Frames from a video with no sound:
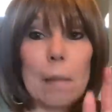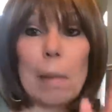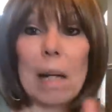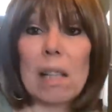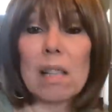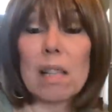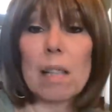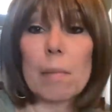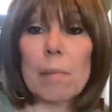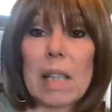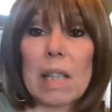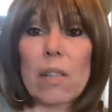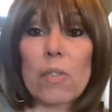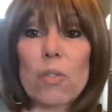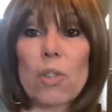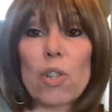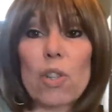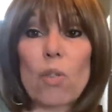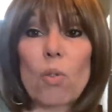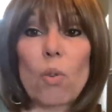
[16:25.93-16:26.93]
about some of the other
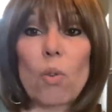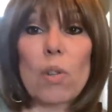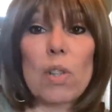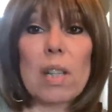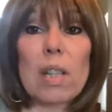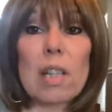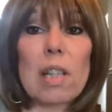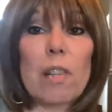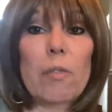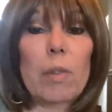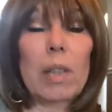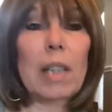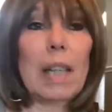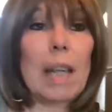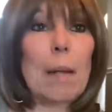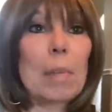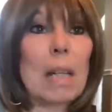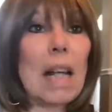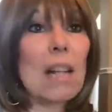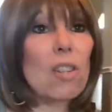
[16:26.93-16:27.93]
stores and stuff like
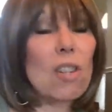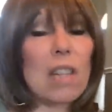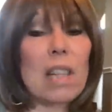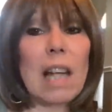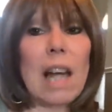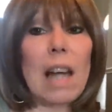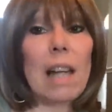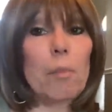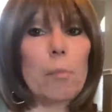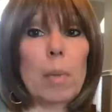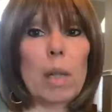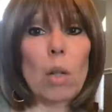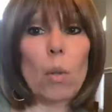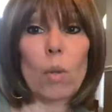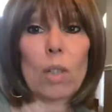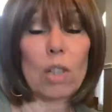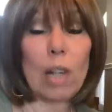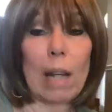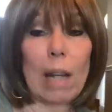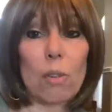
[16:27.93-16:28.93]
that, but I just not have been
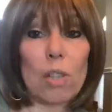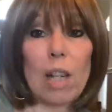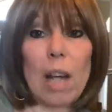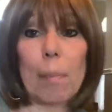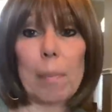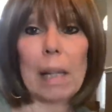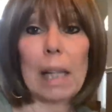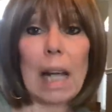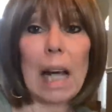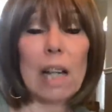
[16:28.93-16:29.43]
going out shopping.